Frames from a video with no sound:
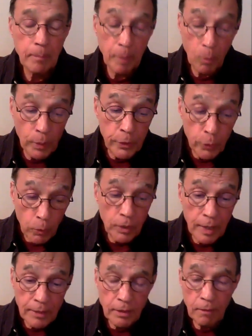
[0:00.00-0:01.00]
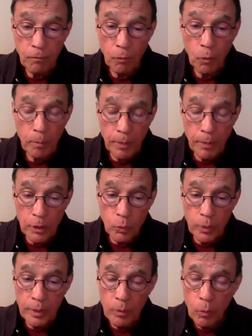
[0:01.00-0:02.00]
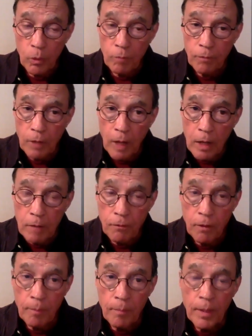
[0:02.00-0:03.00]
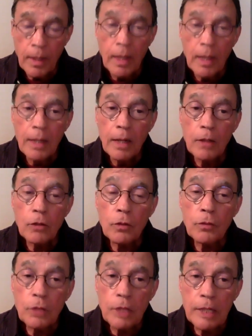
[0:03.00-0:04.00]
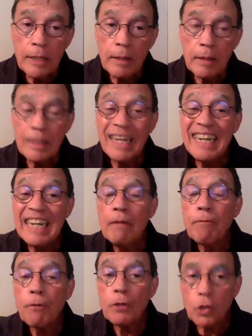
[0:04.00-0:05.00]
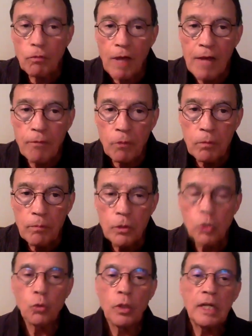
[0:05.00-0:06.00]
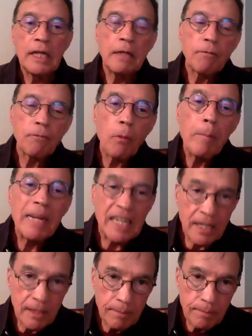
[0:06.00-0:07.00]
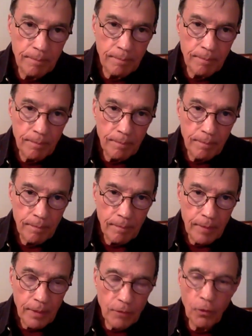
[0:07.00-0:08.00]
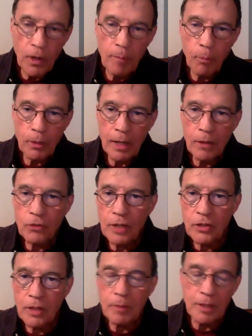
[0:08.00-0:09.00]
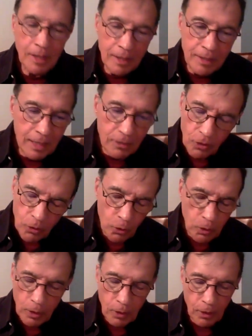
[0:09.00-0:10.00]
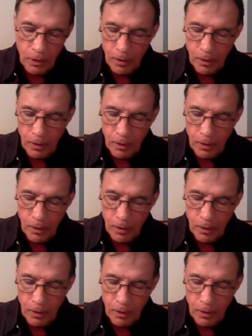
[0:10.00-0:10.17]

but we use it as if for what, because we've gone from the need for survival to the need for meaning. It's very important. I'll say something that's a little